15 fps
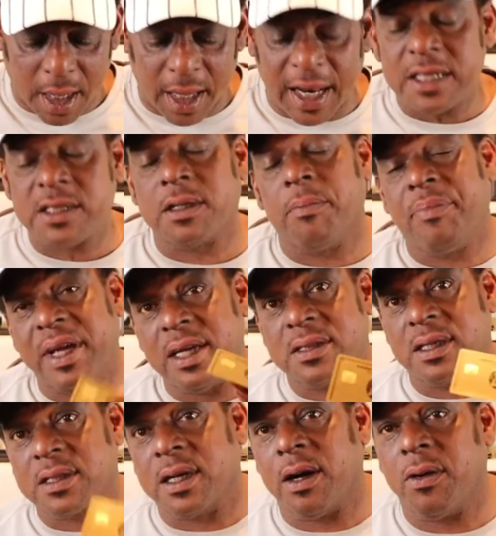And that's the
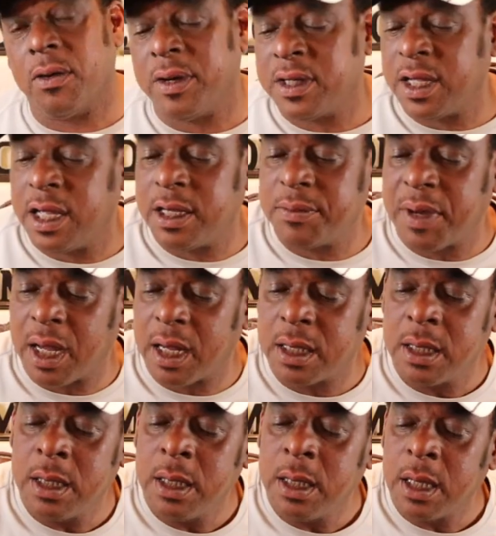business gold. And then my
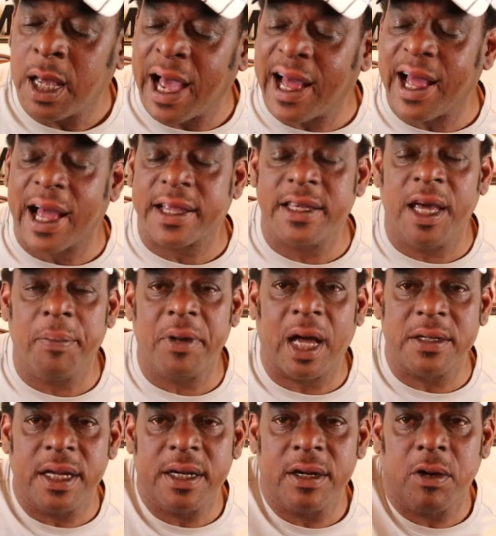I, I kept,
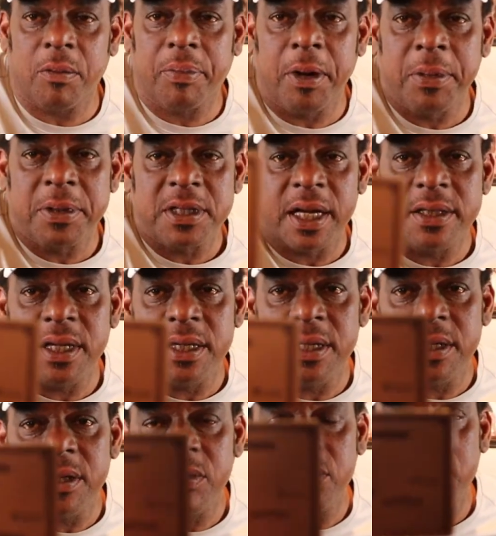I did it on purpose like that. And
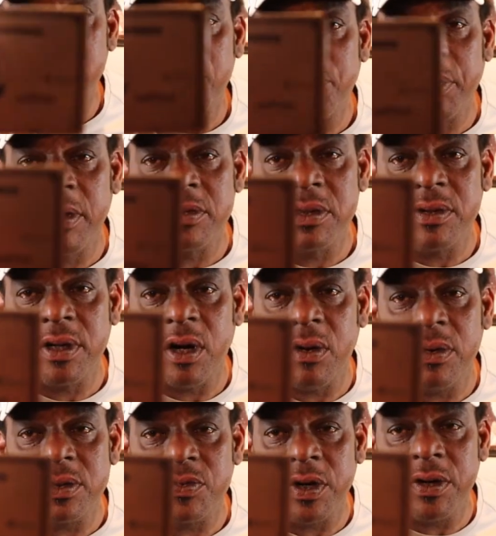then the, the personal
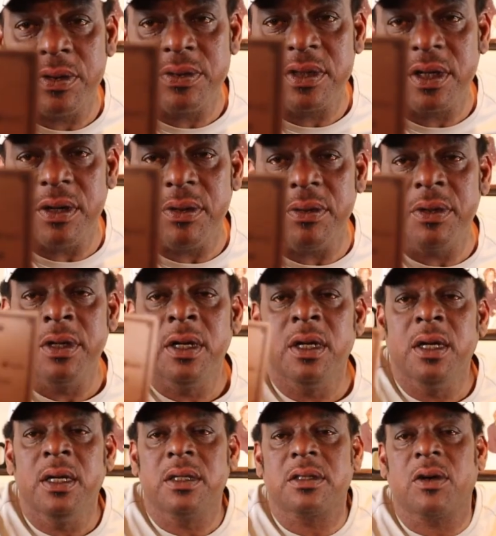goal is rose gold.
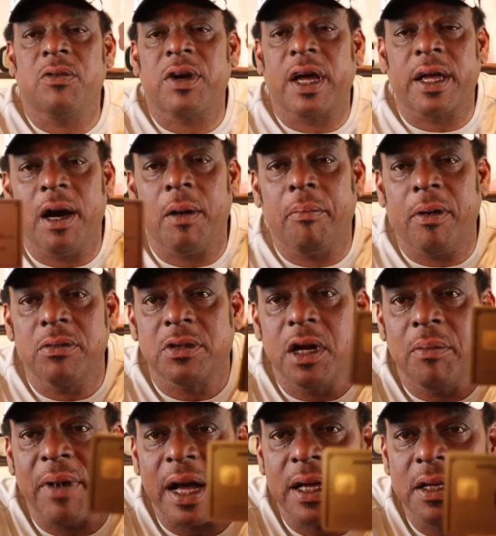So when I have both of
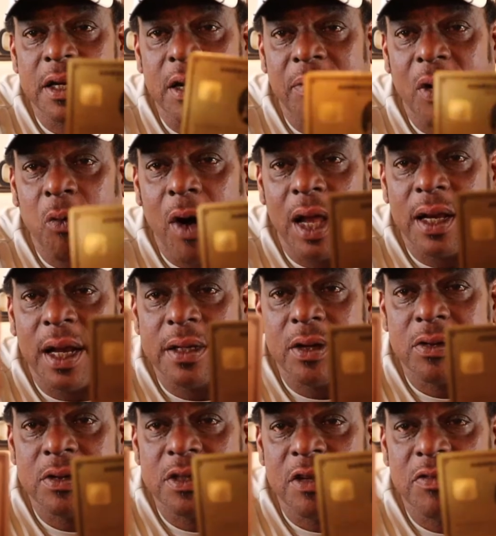them, I can look at my wallet. I
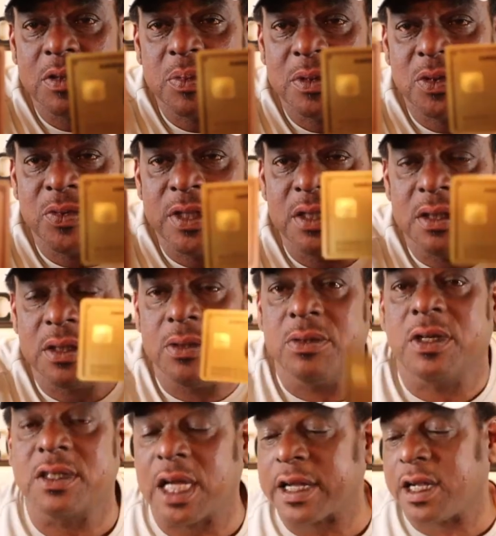know the difference between the two
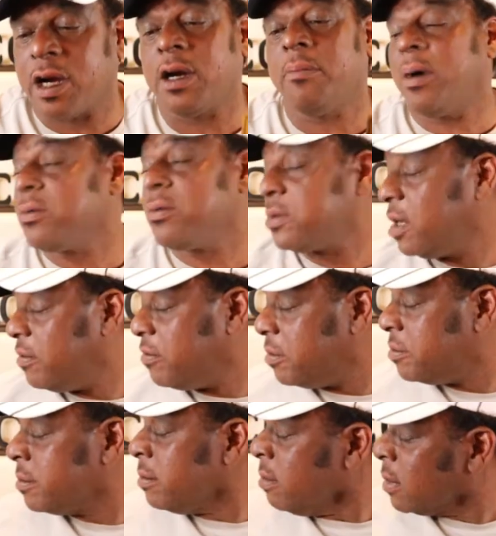because I carry both of
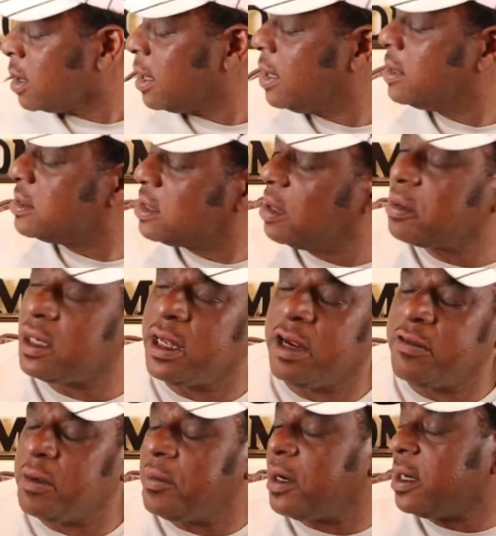them typically
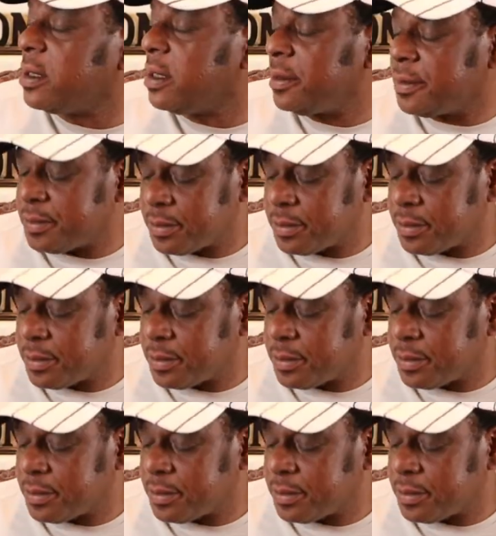every month.